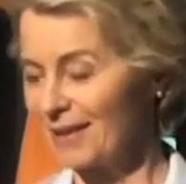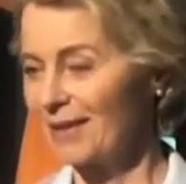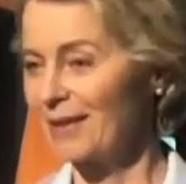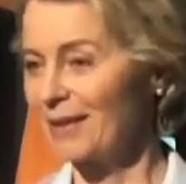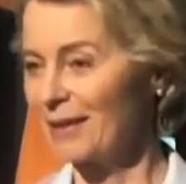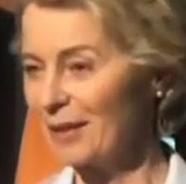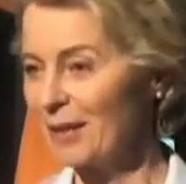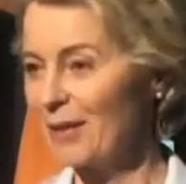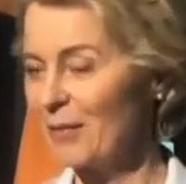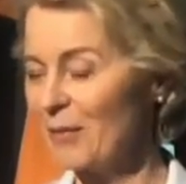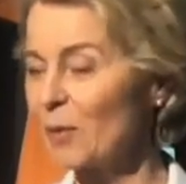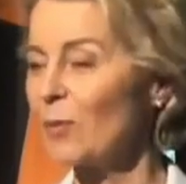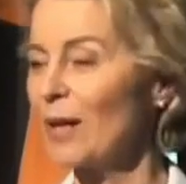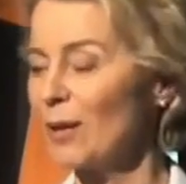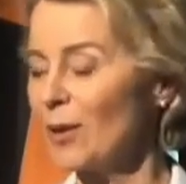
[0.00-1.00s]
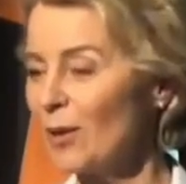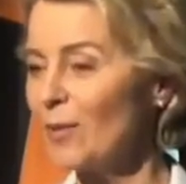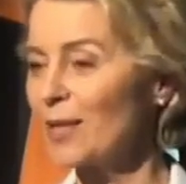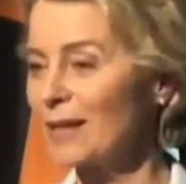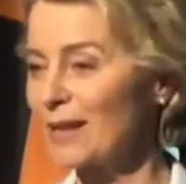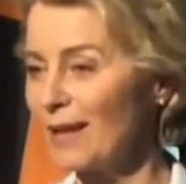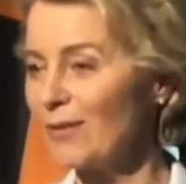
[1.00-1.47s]
where
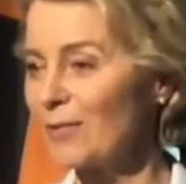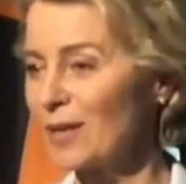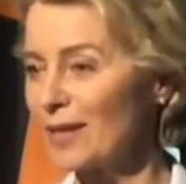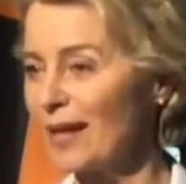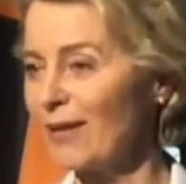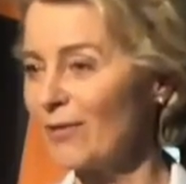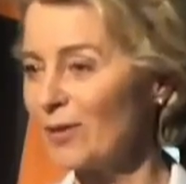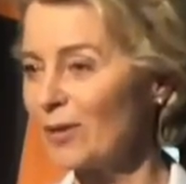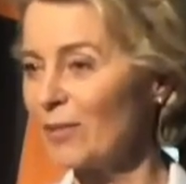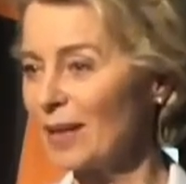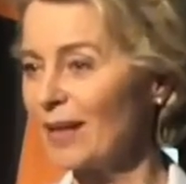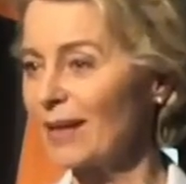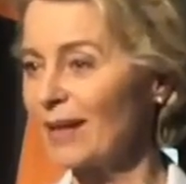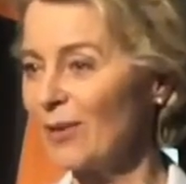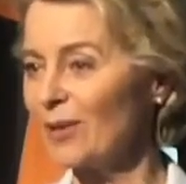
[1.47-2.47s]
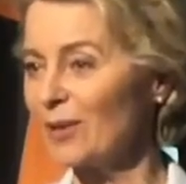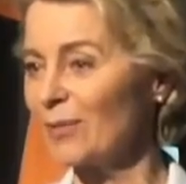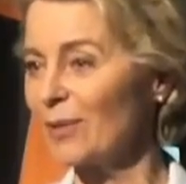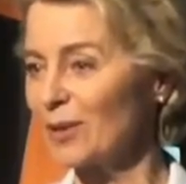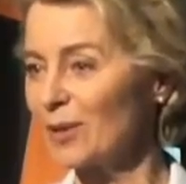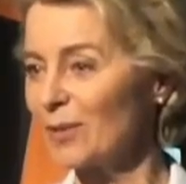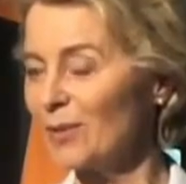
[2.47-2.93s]
always governments have to be
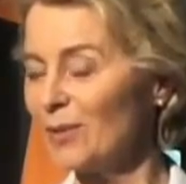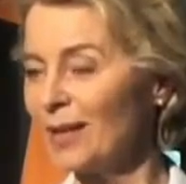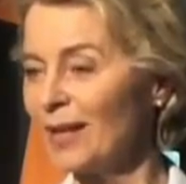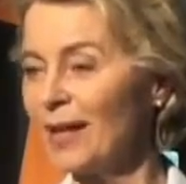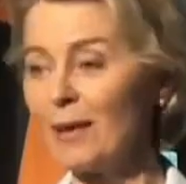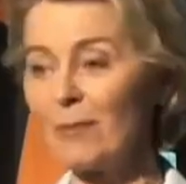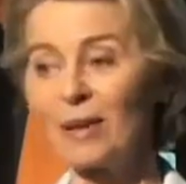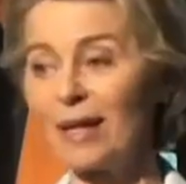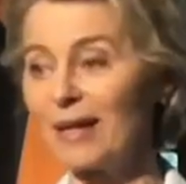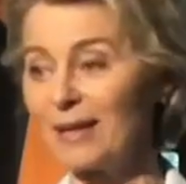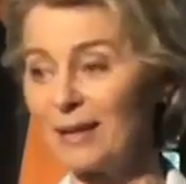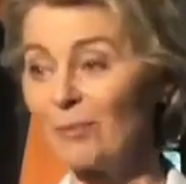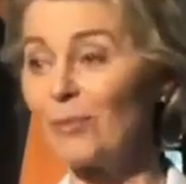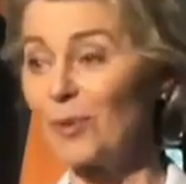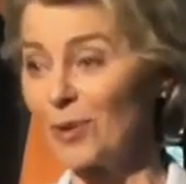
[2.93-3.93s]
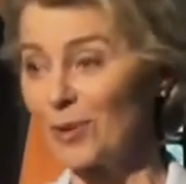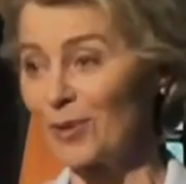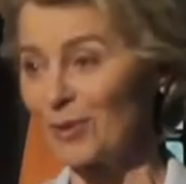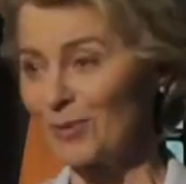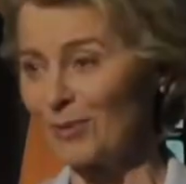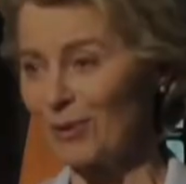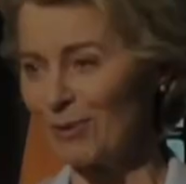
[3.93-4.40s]
accountable to, play an
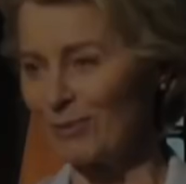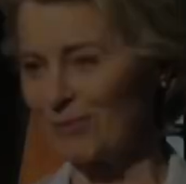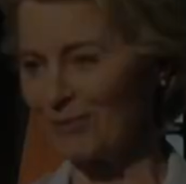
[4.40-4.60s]
important role.